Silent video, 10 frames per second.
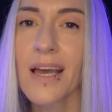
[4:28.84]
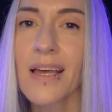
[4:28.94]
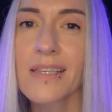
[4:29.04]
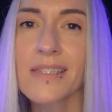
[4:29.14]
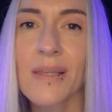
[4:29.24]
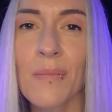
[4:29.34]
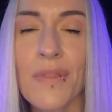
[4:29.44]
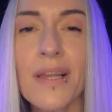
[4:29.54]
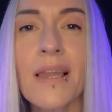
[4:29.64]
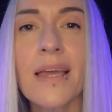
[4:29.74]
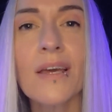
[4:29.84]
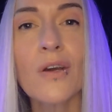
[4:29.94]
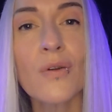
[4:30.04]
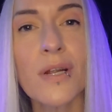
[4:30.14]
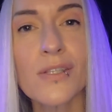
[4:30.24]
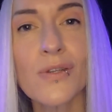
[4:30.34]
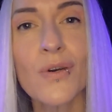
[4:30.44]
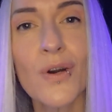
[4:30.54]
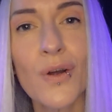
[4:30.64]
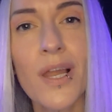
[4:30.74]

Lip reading: It's something like a Chrysocolla.